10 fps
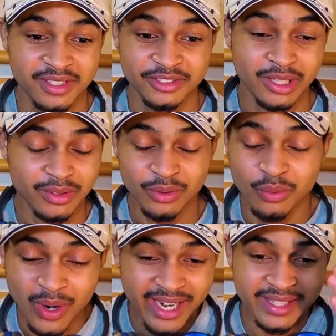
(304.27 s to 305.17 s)
So I don't know
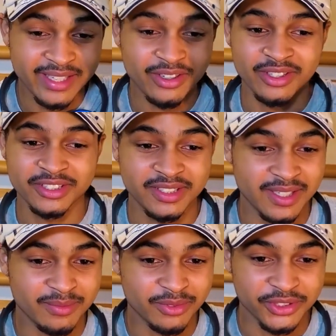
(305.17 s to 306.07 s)
why they casted
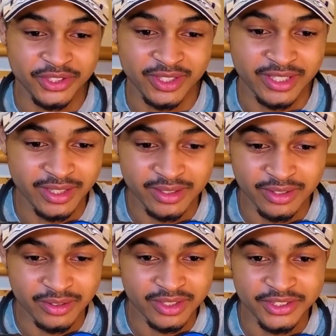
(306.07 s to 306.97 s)
him for Sully, I
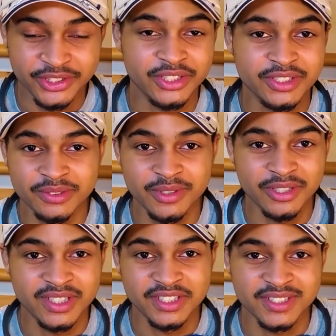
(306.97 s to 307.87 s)
know, because Sully's a
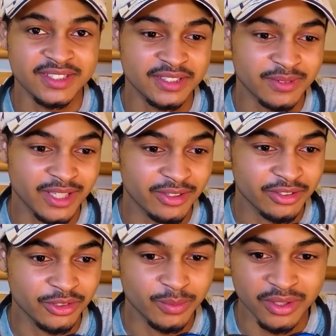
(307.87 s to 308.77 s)
very distinctive
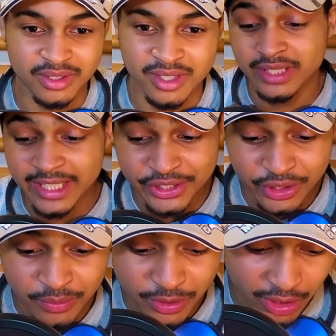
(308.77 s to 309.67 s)
character, but they
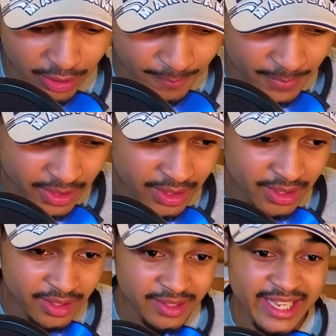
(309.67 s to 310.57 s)
should have got
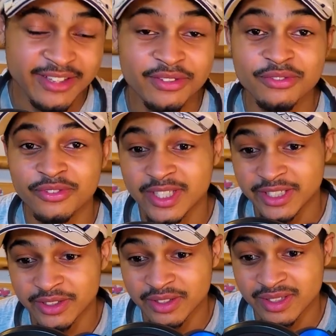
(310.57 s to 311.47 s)
Nathan
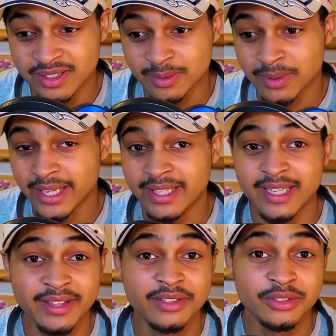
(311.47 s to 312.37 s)
Fillion to play
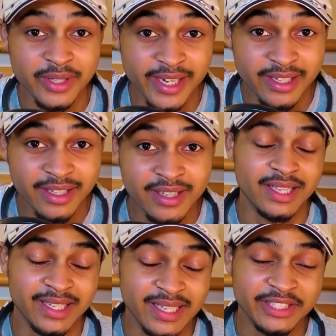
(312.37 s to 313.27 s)
Nathan Drake,
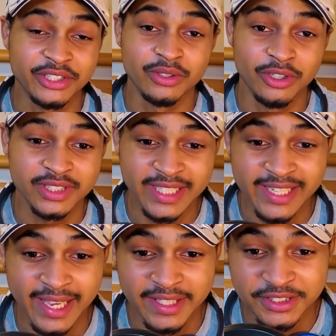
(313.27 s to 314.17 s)
and then they should have got
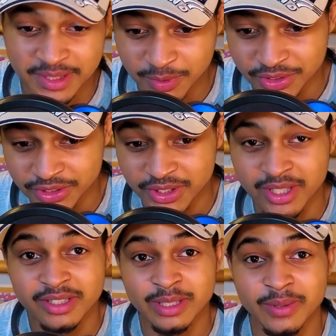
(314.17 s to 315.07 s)
J.K. Simmons
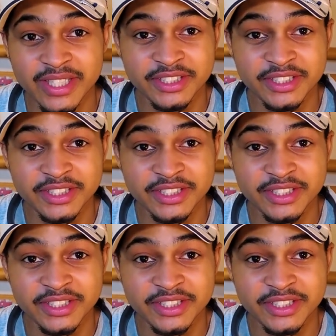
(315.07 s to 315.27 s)
to play